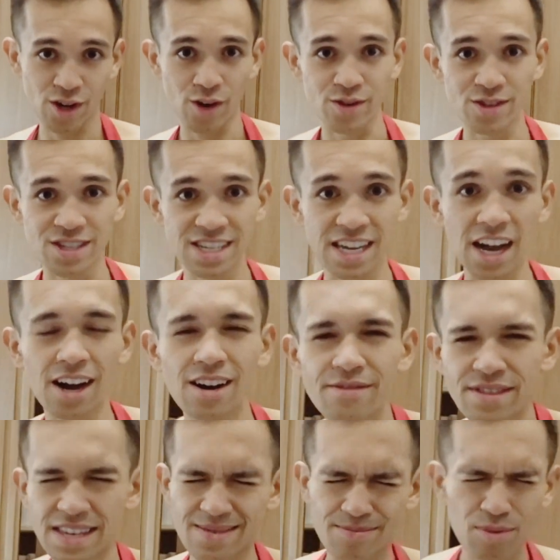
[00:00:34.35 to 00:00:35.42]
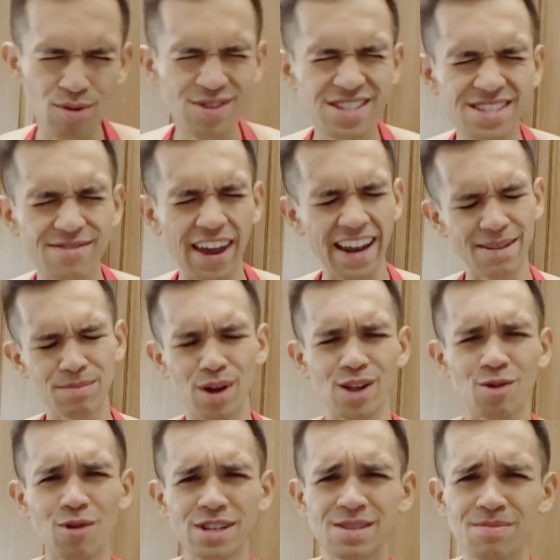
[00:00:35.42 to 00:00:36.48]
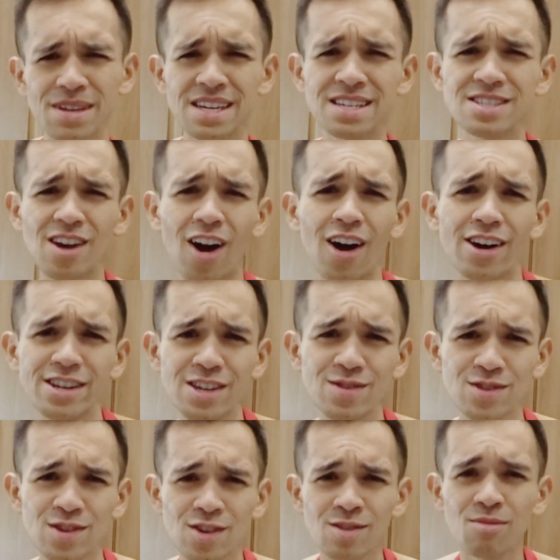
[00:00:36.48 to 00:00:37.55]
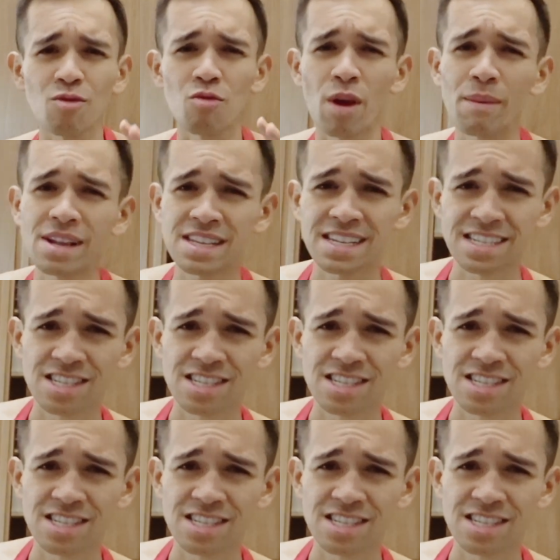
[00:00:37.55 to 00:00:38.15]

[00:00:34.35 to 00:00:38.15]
courtesy of the Prince of Anabolic Recipes on YouTube, Remington